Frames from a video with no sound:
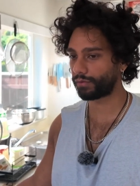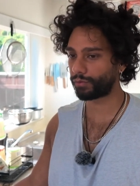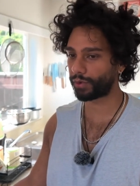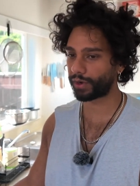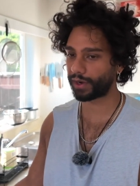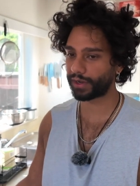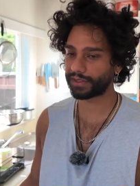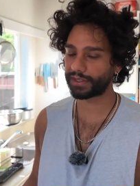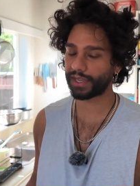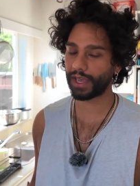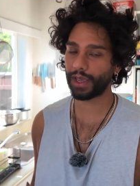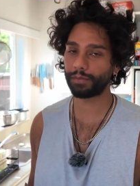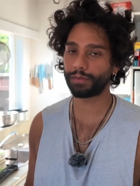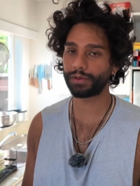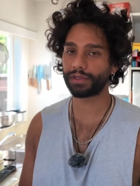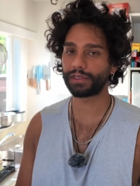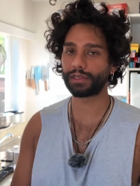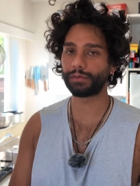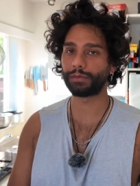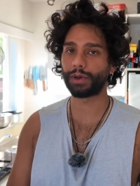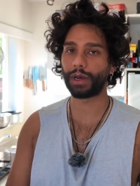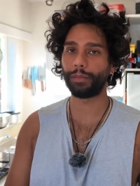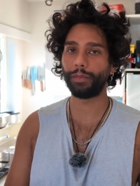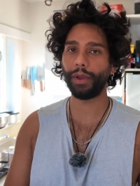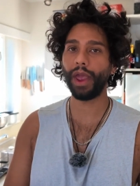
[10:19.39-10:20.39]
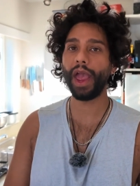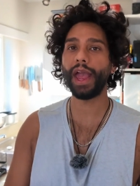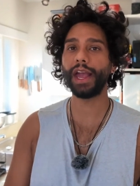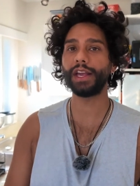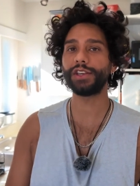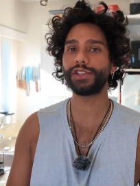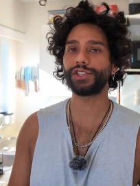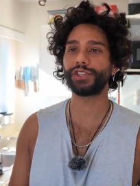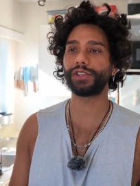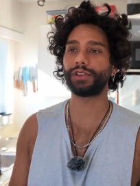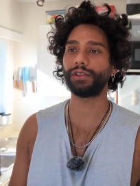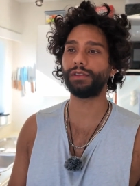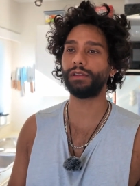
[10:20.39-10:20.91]
When I tap into my
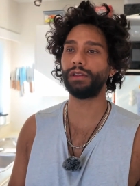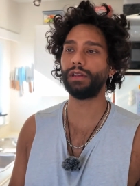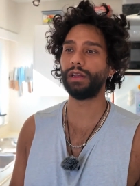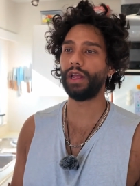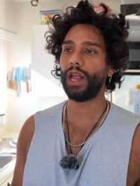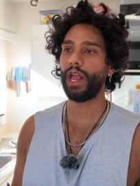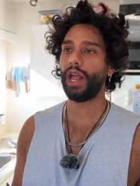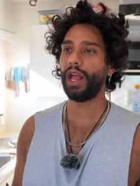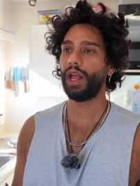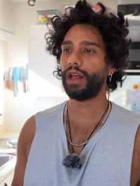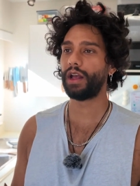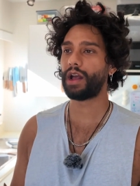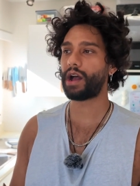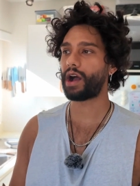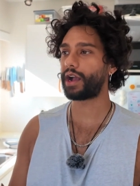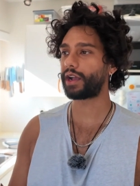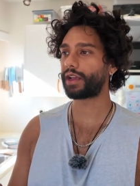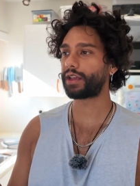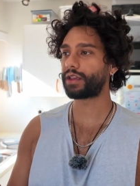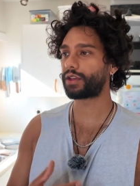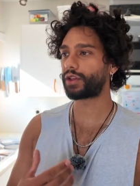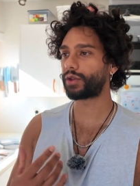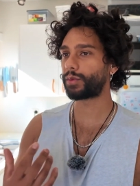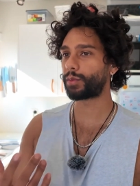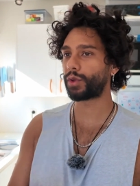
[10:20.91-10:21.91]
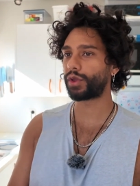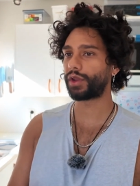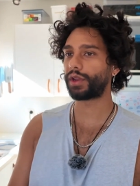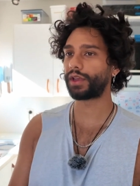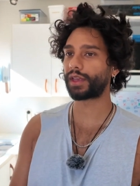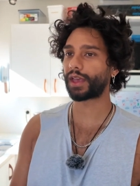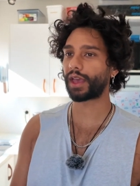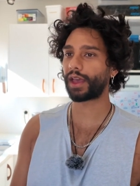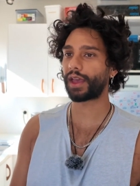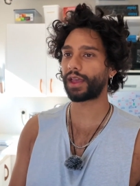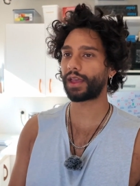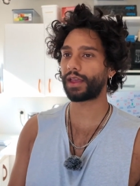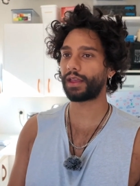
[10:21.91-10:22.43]
passion, I can
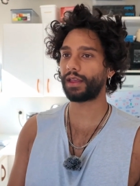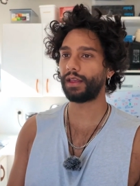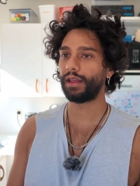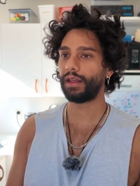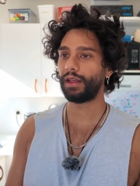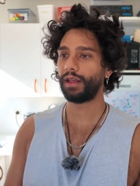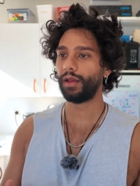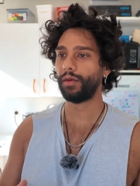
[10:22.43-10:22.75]
communicate